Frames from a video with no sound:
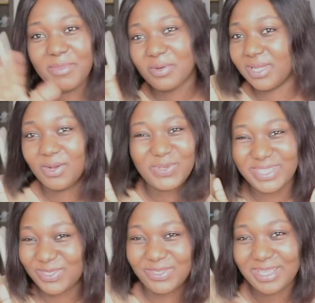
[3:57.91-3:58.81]
Me una go
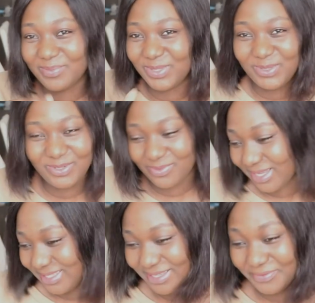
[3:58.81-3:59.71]
the sort and between
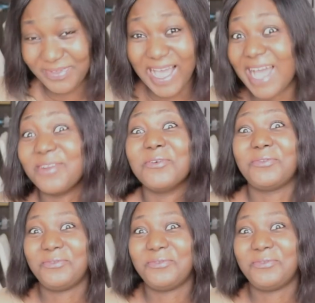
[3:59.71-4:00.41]
myself. I no